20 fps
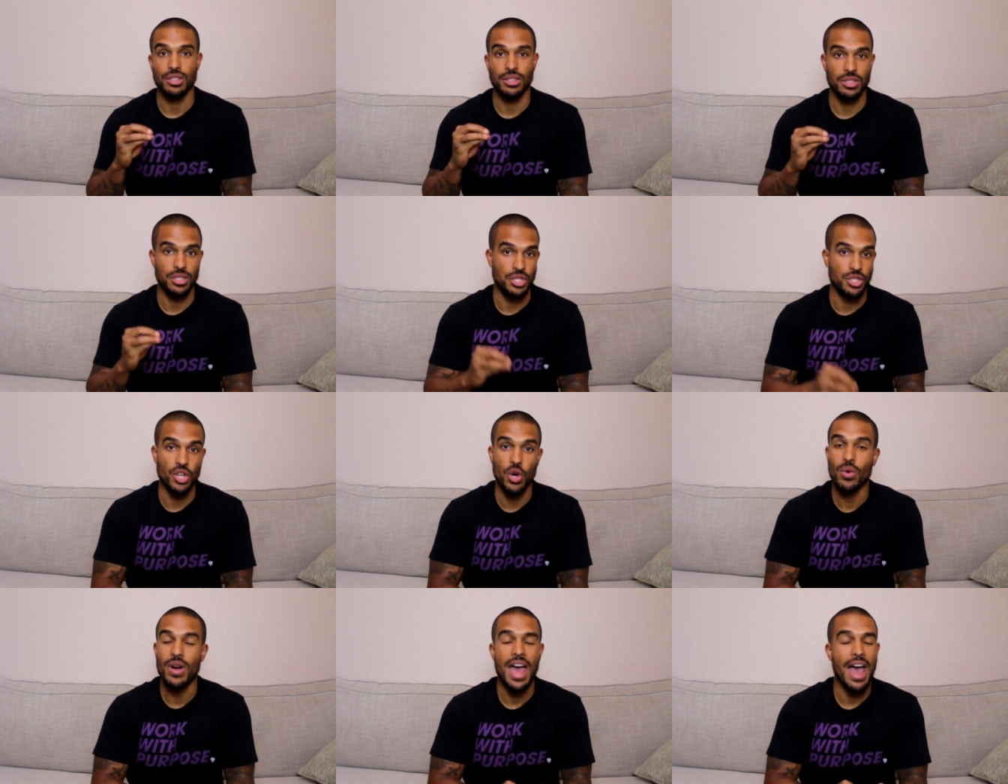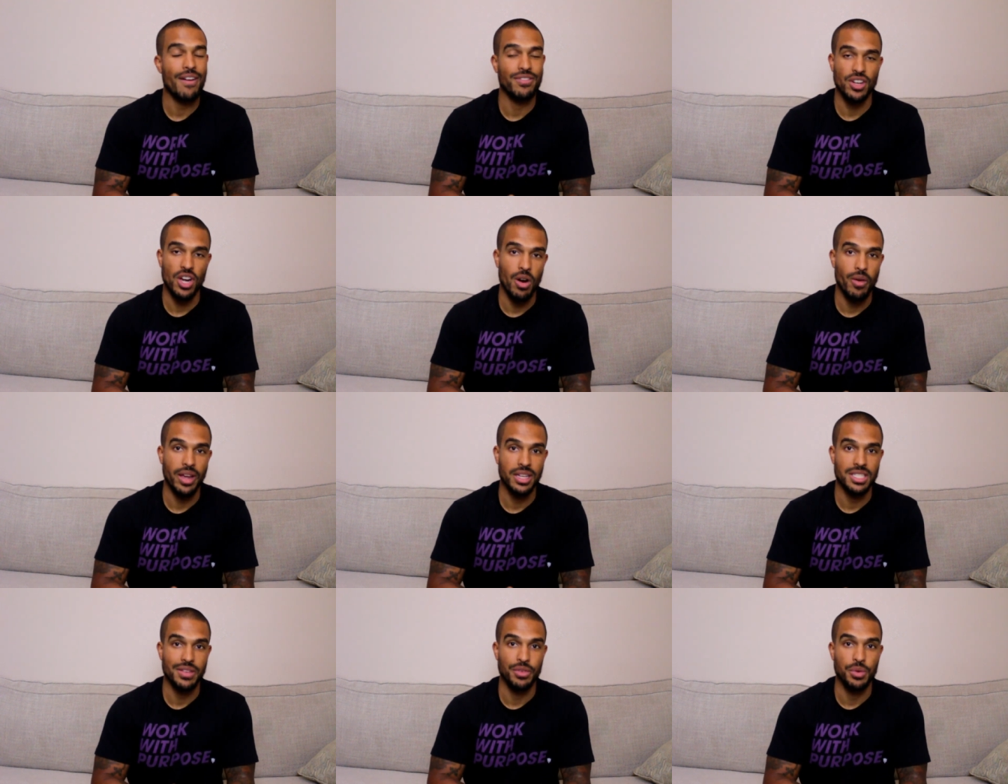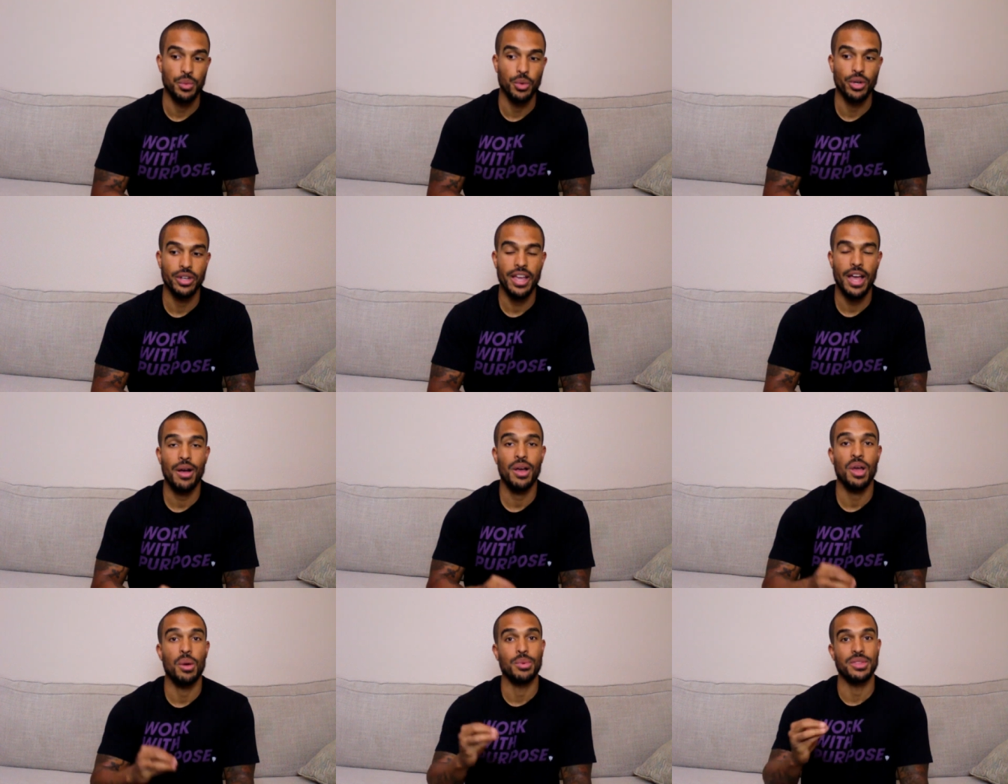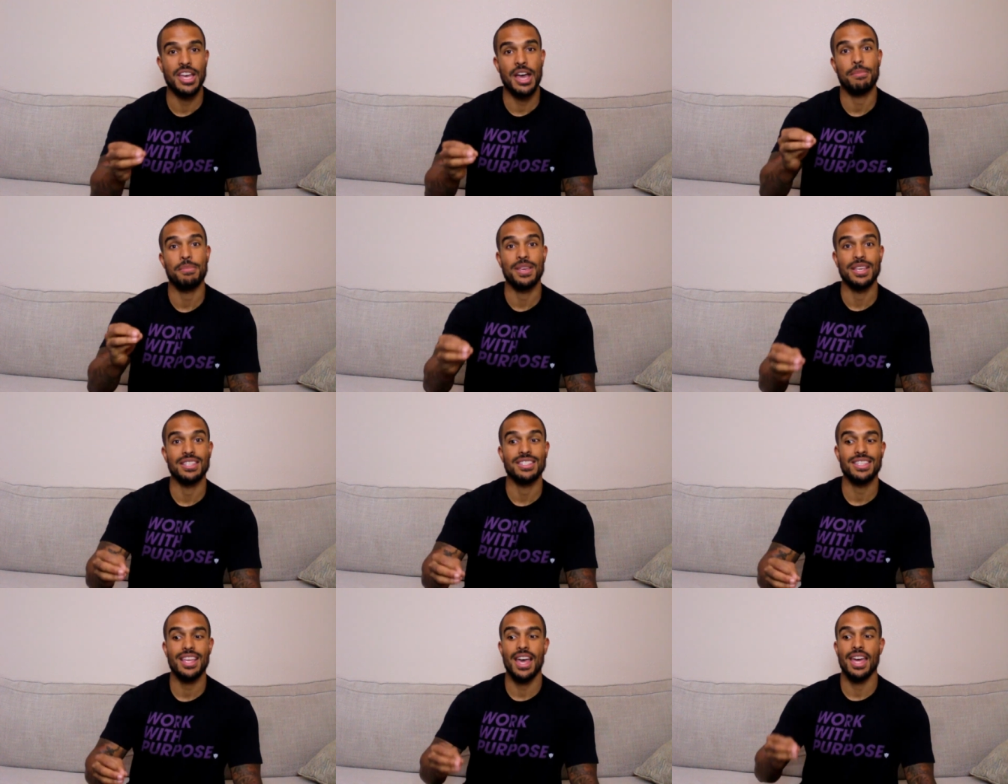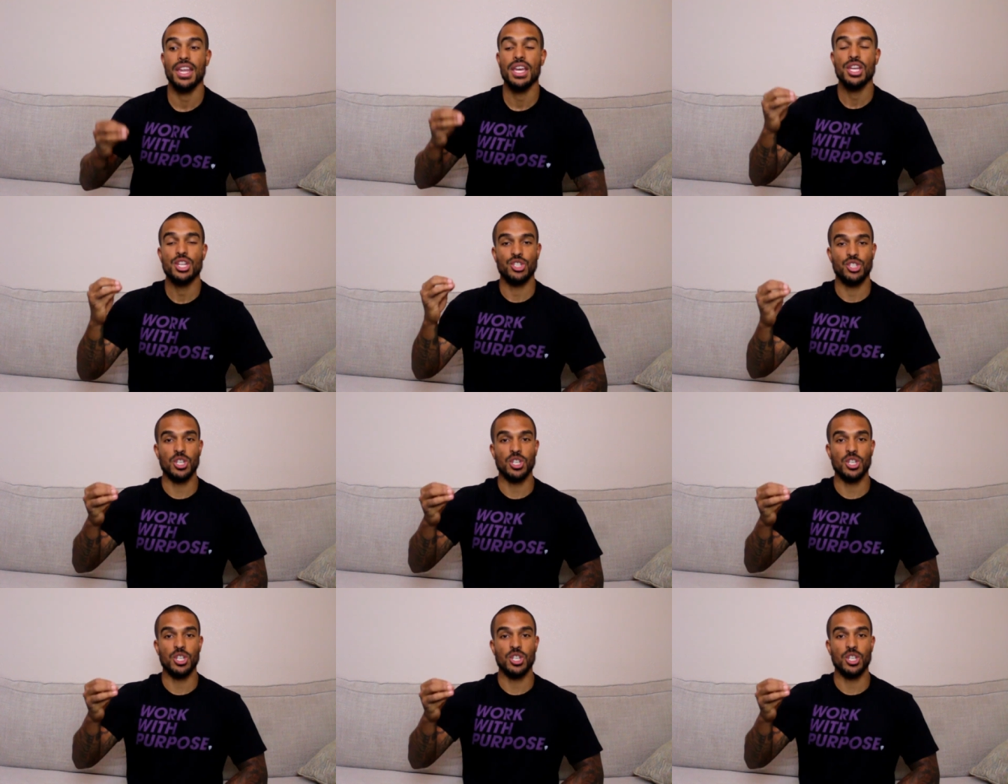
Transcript: you don't have to RX every workout. And with that being said,